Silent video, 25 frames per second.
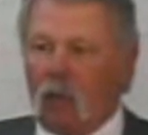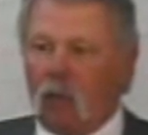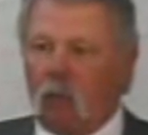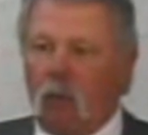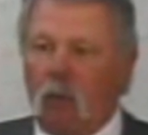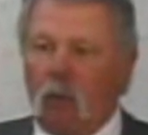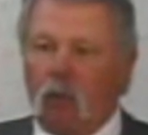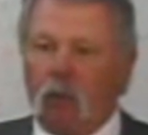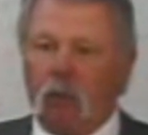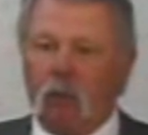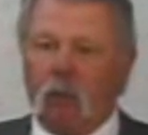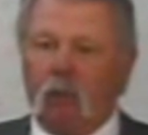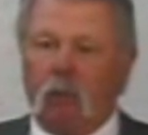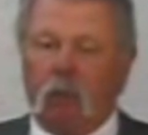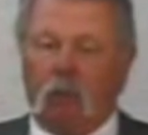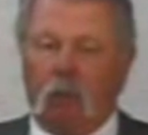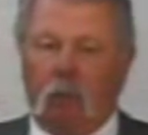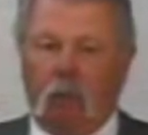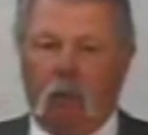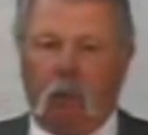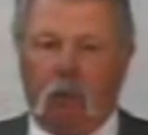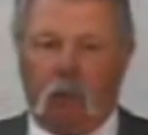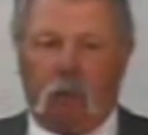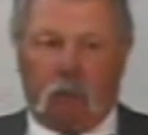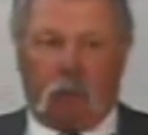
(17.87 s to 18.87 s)
As we
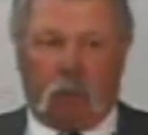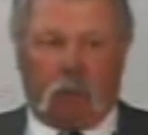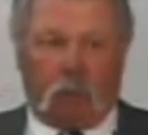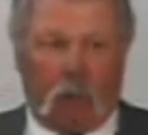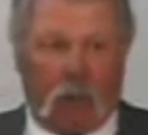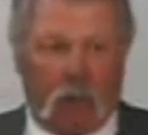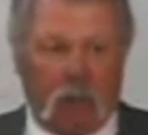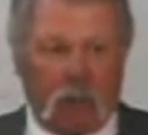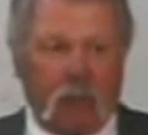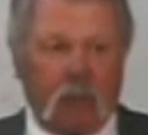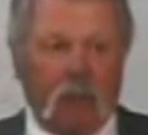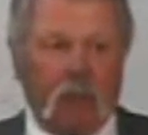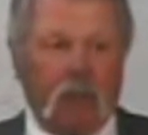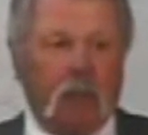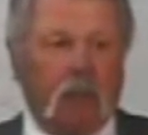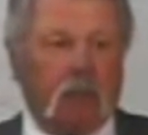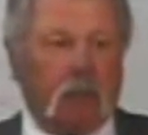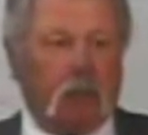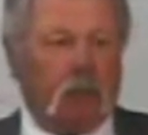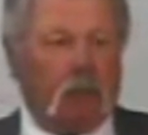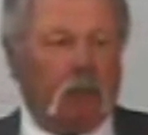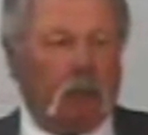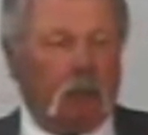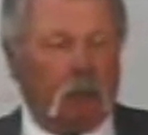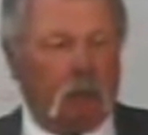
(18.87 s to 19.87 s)
were trying to
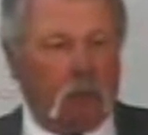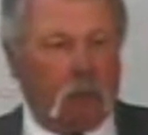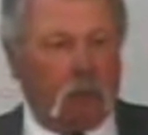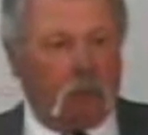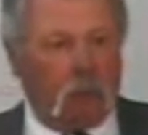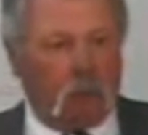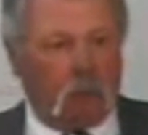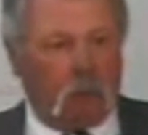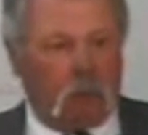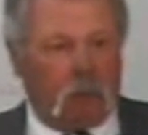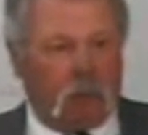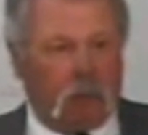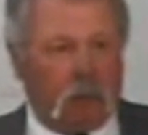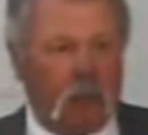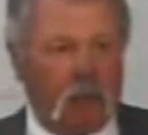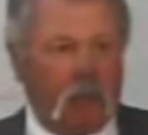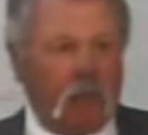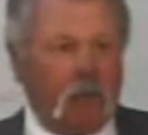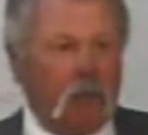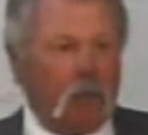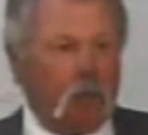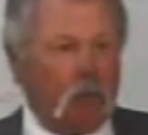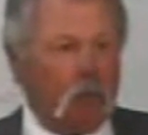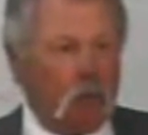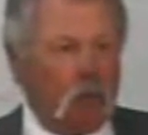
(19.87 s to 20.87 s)
get the
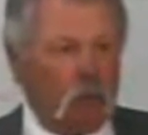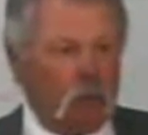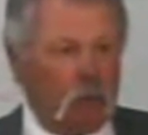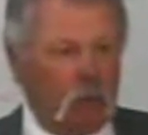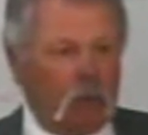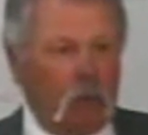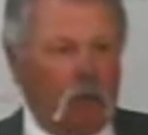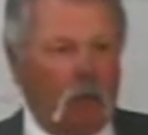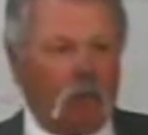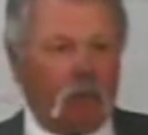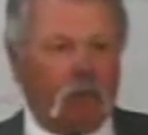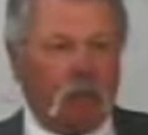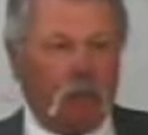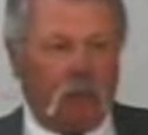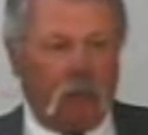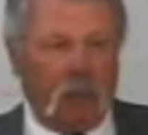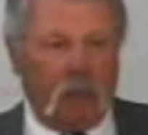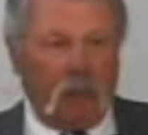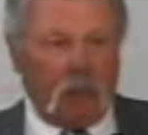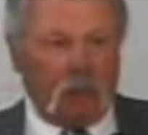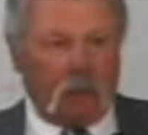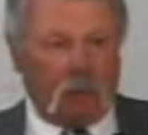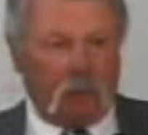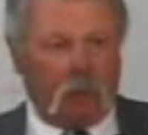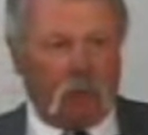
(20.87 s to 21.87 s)
dead and the wounded off the
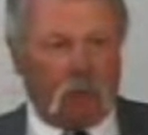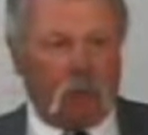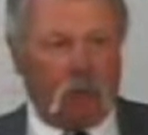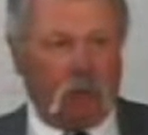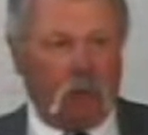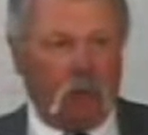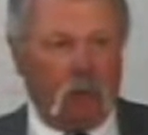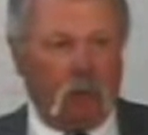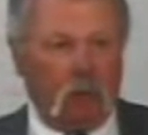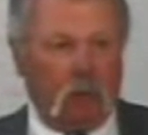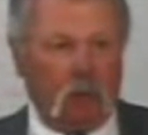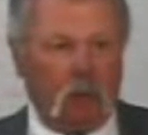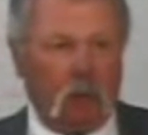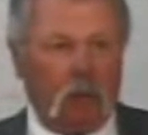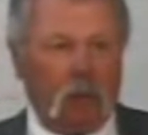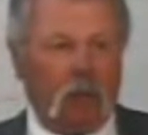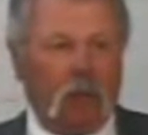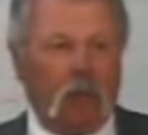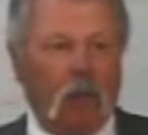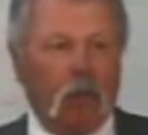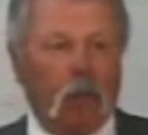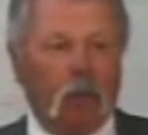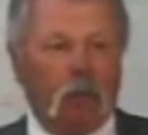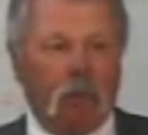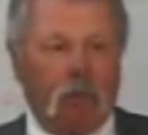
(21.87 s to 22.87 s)
decks,
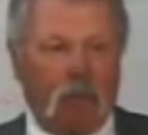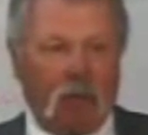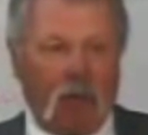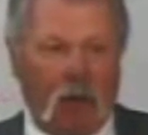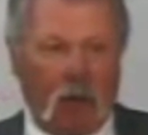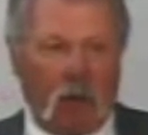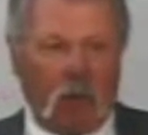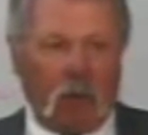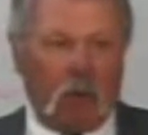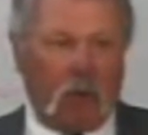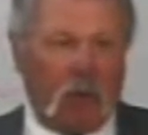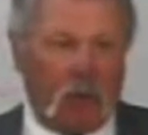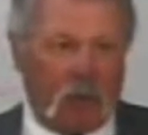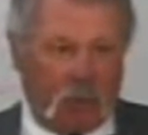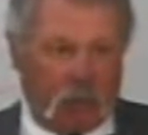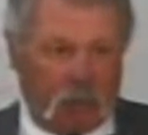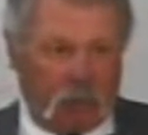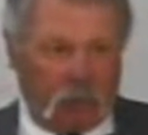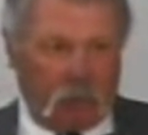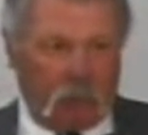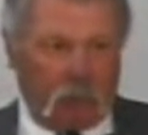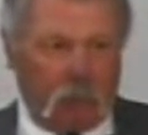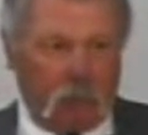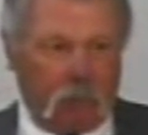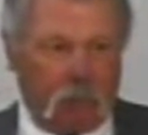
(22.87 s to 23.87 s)
they would fire
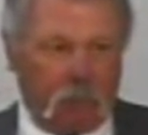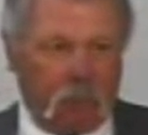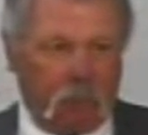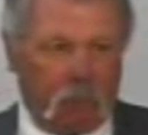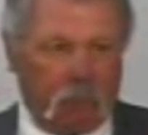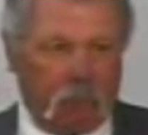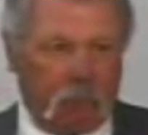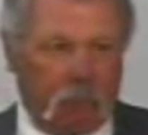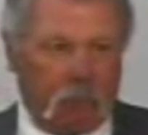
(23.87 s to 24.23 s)
at us.